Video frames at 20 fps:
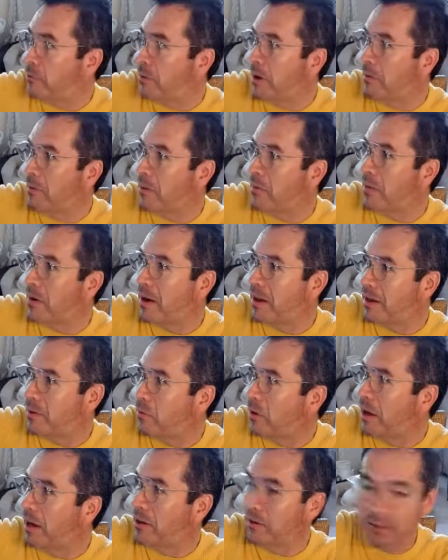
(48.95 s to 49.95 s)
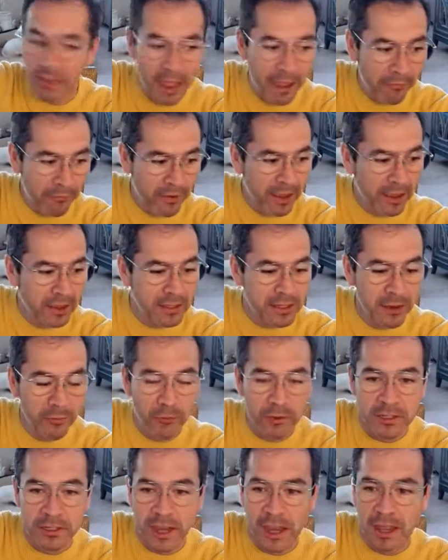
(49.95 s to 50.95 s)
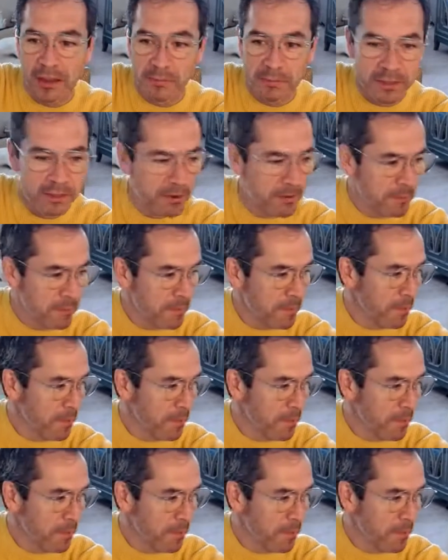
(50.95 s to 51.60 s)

To everyone, why are you laughing, Jeffrey James?